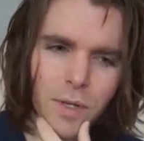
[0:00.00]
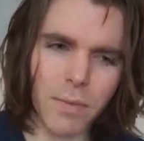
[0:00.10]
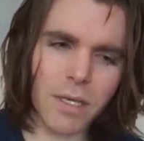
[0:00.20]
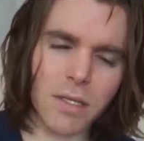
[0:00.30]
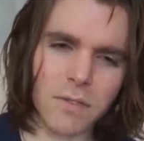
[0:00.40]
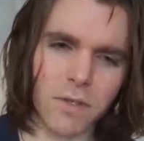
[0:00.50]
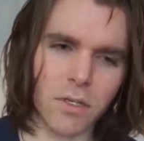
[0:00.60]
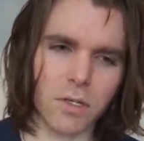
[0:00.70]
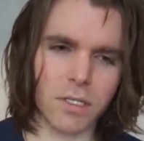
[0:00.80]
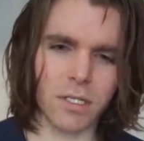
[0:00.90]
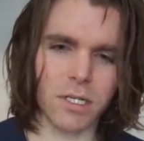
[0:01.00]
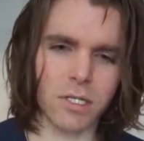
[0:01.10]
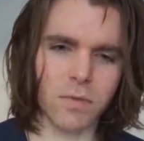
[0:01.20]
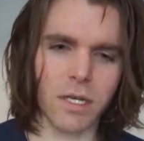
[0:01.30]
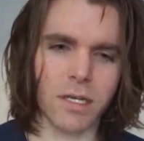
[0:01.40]
But I'm making this video because I
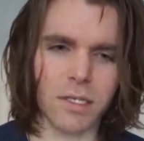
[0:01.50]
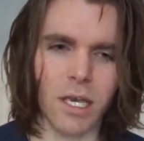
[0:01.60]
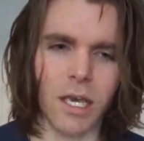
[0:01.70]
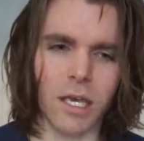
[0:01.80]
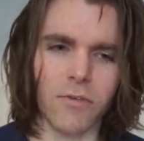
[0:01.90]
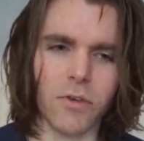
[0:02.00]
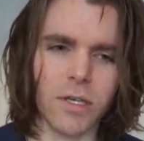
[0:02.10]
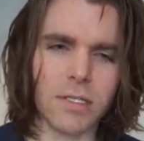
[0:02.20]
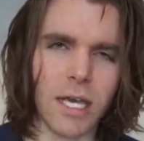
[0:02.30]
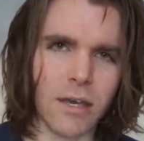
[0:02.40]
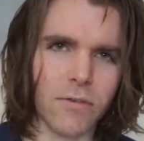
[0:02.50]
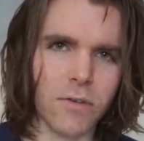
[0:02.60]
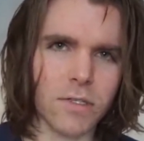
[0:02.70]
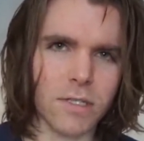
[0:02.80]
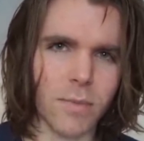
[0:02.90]
just want to ask, if you guys ever
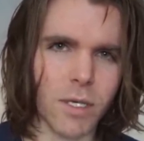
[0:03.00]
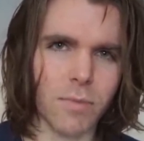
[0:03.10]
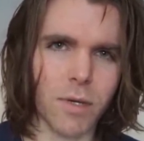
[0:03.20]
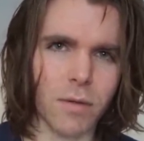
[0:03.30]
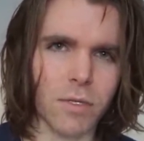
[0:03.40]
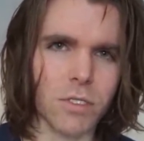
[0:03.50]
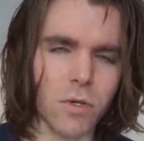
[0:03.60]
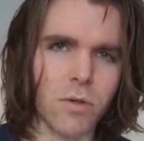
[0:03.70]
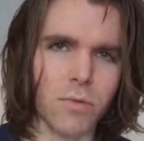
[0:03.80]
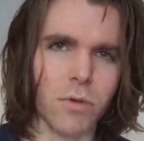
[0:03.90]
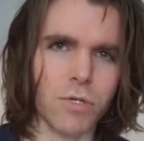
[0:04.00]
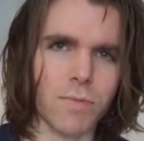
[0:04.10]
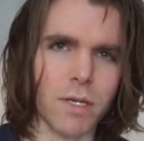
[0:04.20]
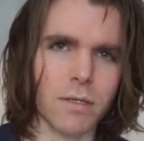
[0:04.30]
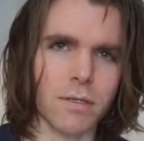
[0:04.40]
see me in public, don't approach
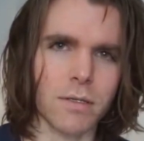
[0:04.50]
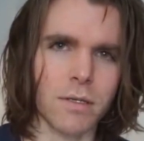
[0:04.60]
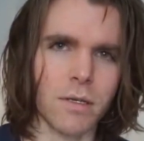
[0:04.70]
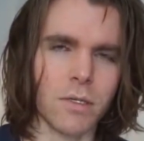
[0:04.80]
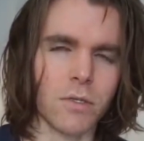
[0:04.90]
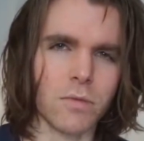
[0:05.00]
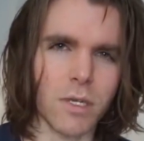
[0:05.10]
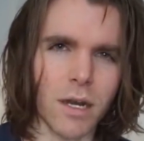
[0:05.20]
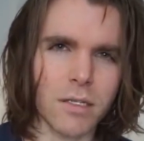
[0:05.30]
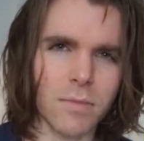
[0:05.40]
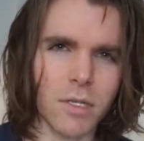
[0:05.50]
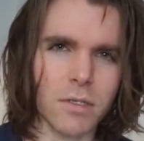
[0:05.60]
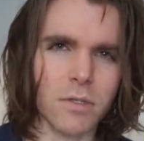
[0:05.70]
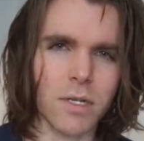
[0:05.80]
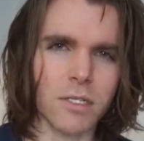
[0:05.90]
me. Don't talk to me,
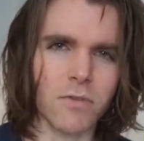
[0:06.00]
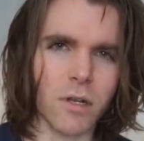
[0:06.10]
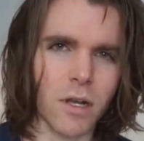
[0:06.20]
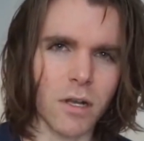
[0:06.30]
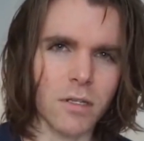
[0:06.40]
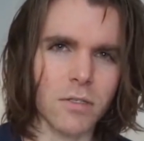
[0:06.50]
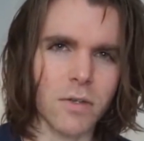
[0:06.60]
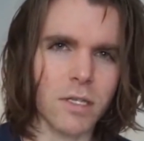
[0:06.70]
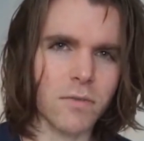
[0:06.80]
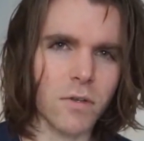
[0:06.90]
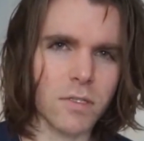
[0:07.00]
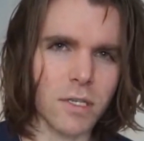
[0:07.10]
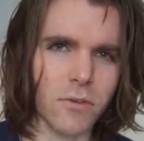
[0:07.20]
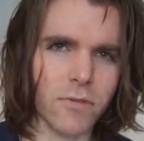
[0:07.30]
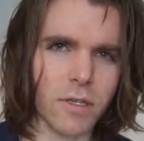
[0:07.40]
don't ask for a hug, don't ask for a
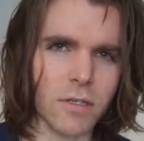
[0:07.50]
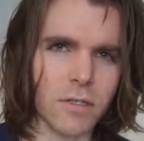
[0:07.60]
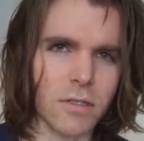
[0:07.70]
selfie.